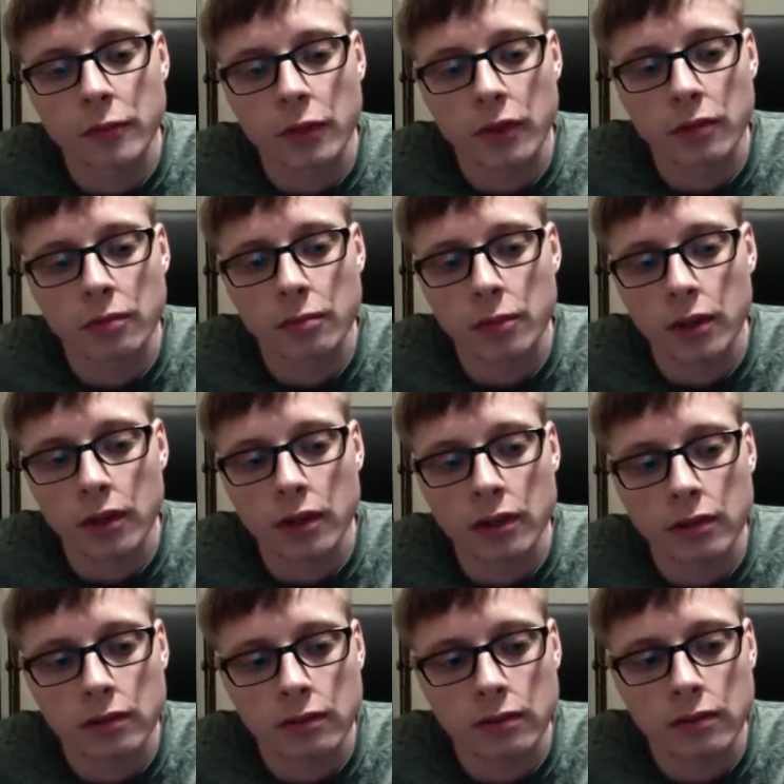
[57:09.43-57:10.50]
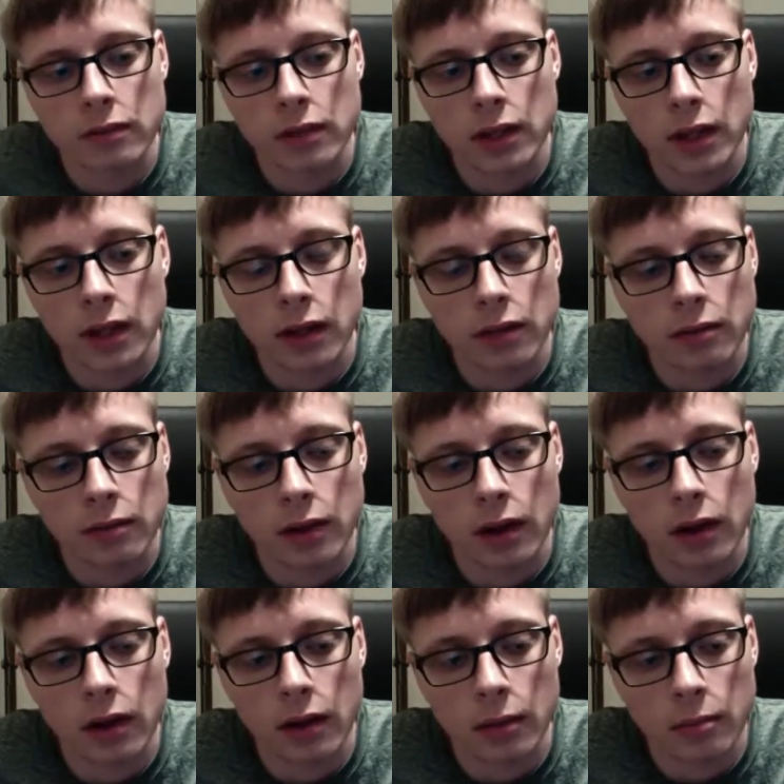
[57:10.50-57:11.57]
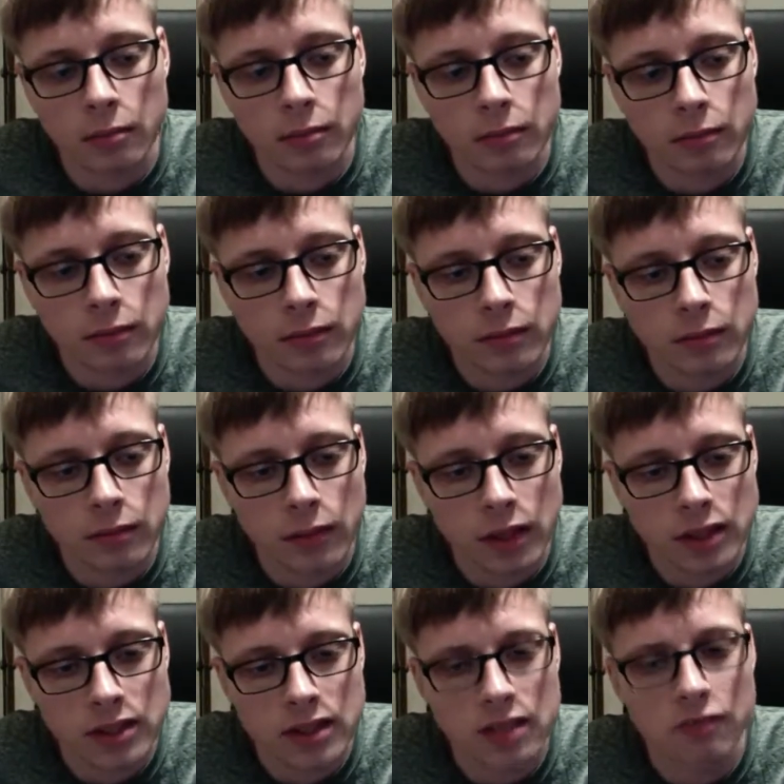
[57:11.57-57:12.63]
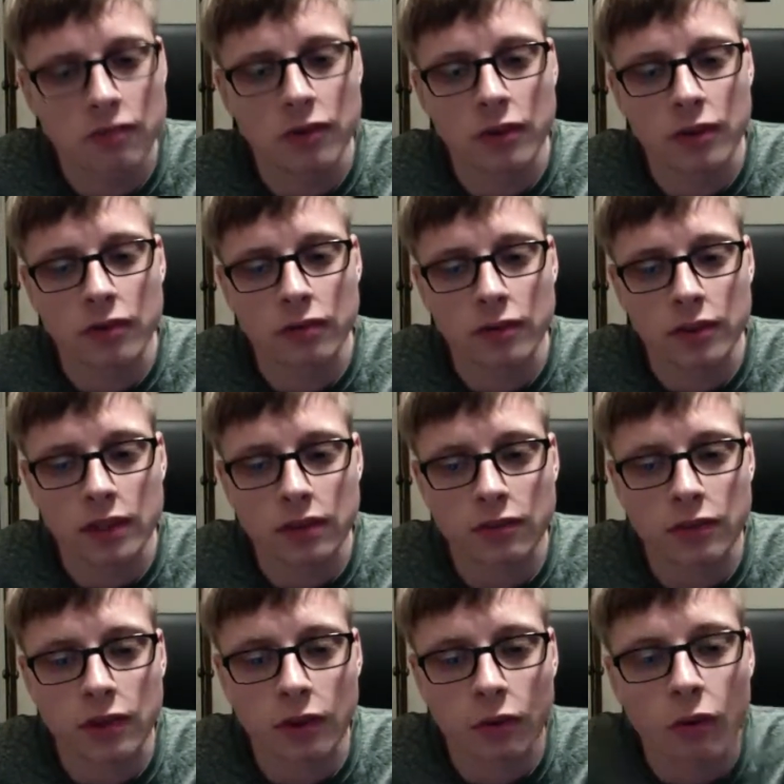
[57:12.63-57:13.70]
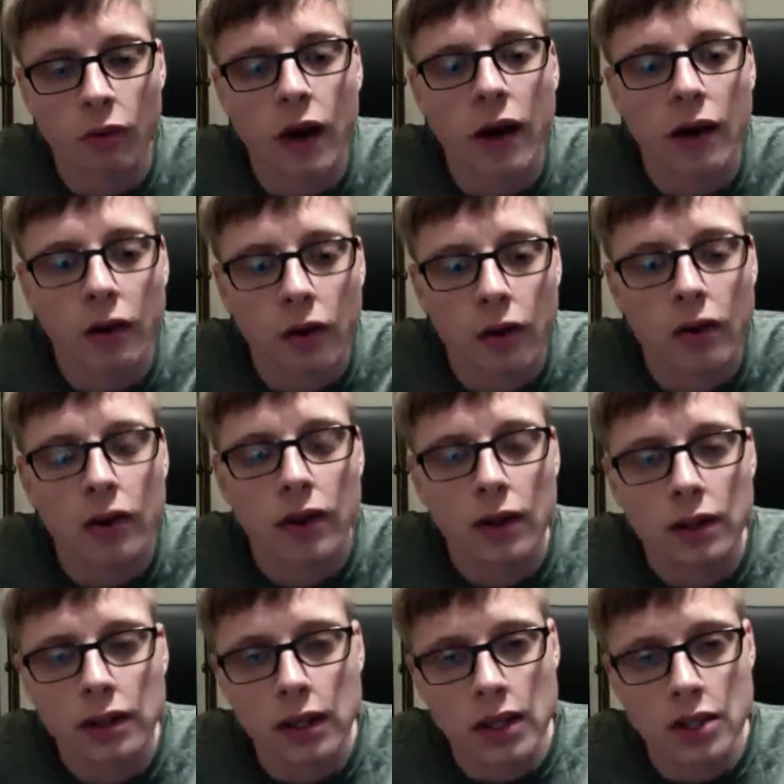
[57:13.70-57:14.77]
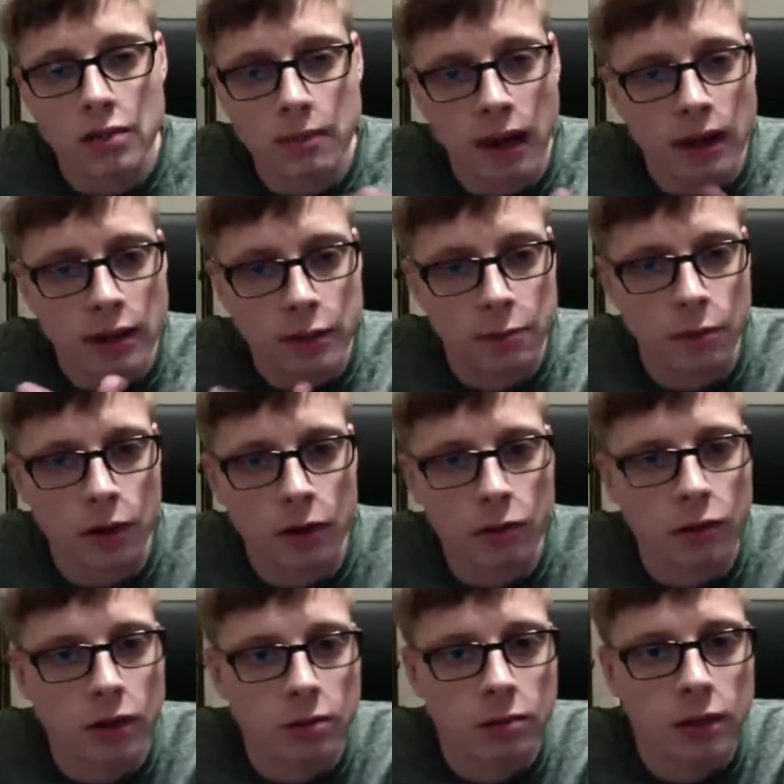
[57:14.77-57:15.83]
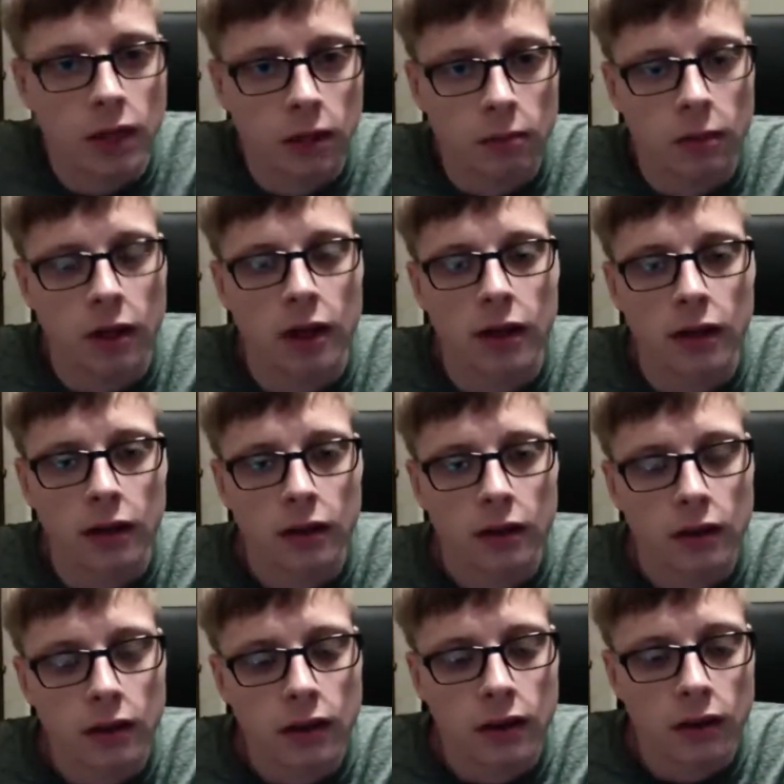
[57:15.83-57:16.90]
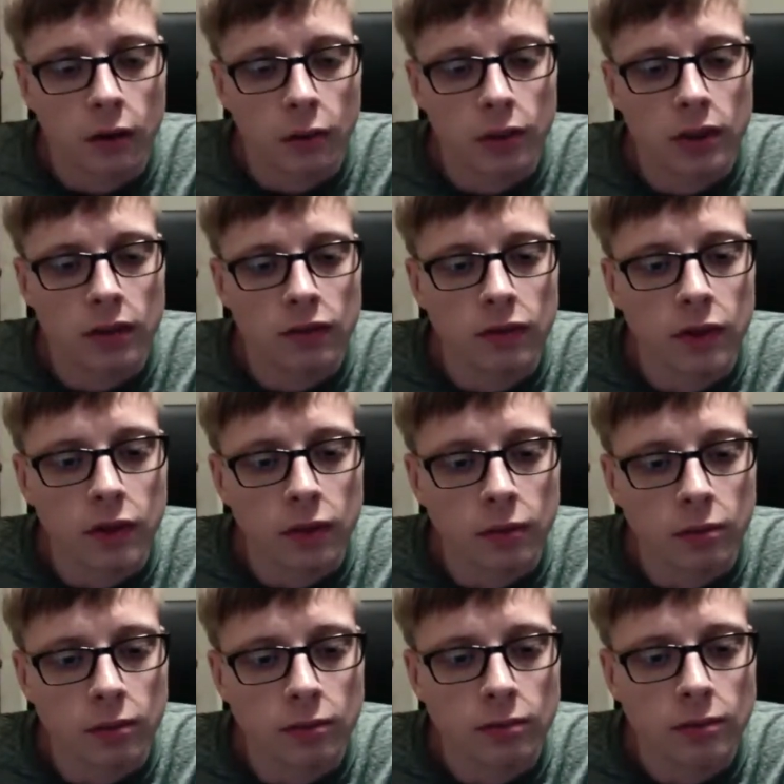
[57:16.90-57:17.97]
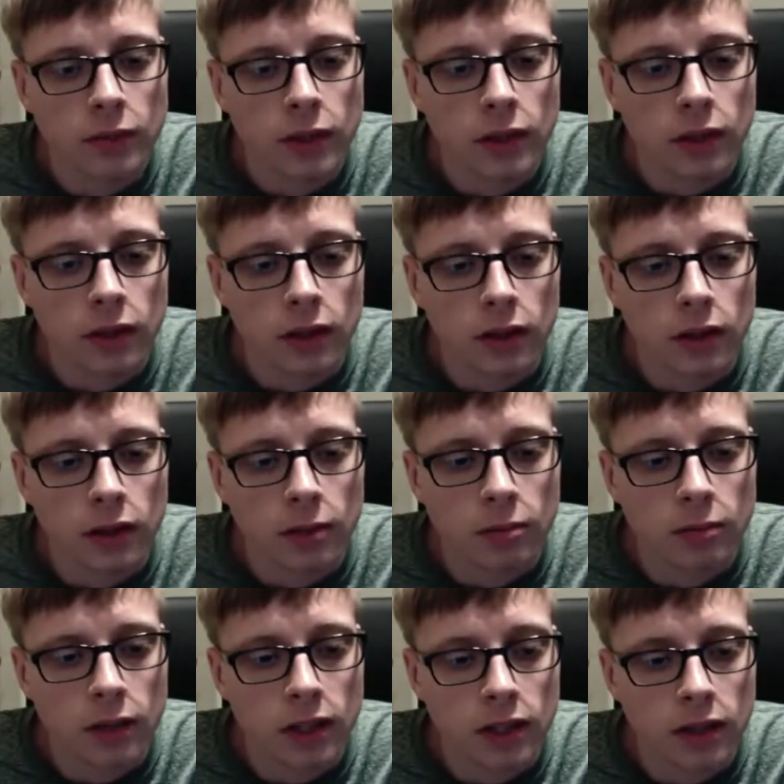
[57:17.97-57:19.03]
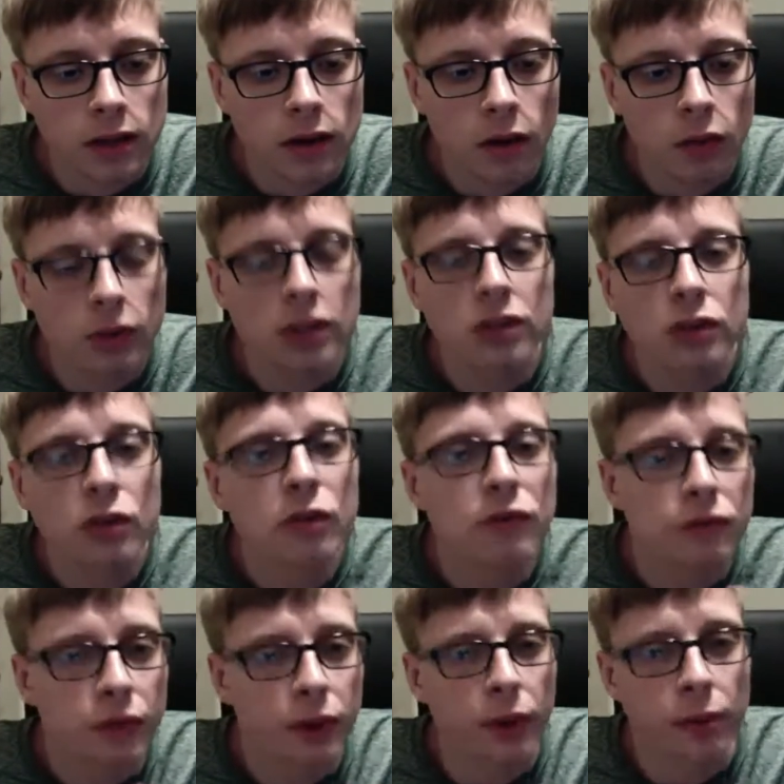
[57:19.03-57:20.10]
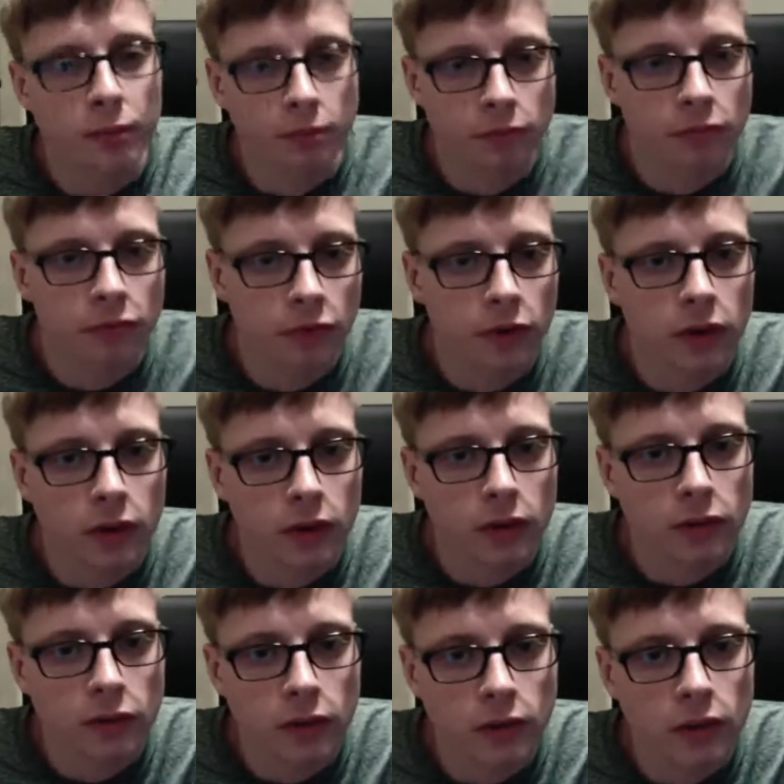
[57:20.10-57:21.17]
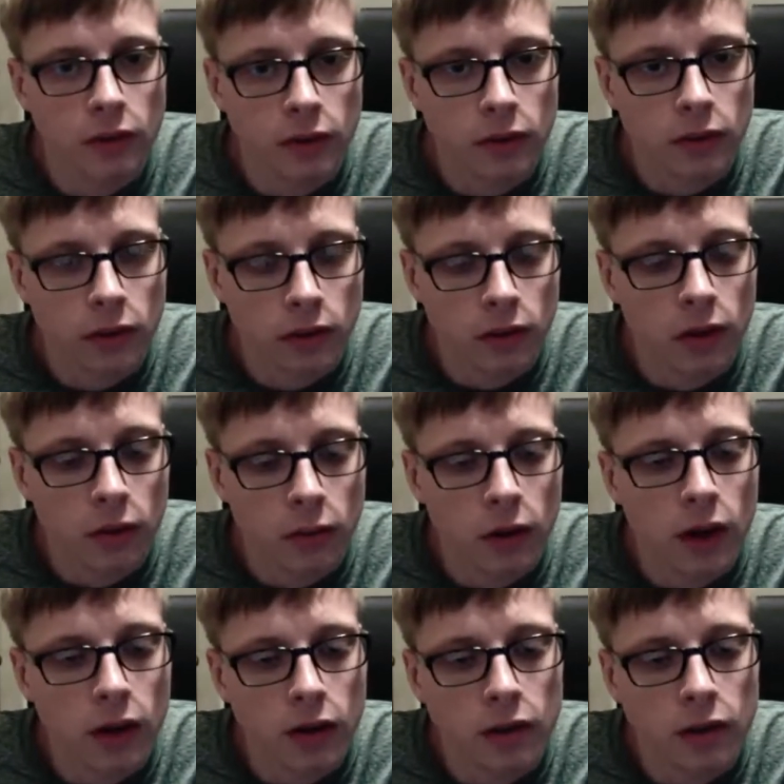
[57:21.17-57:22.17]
But yeah, I see for definitely a while, Cage of Madness Part 1 being my only film, and the only new film for a while,